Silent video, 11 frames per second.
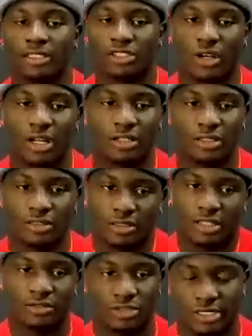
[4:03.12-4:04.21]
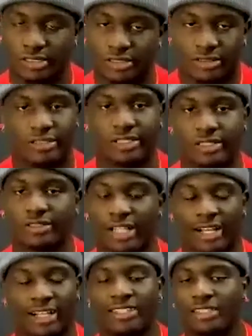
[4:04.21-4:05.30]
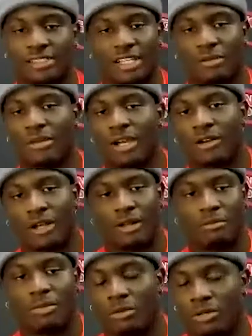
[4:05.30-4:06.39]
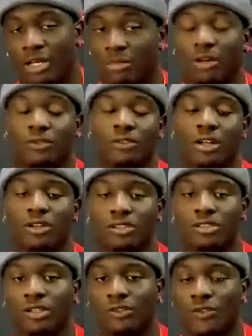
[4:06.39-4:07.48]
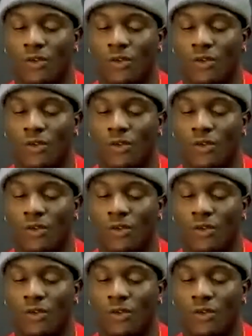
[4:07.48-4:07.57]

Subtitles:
trying to just like I said, just get better at both of those. So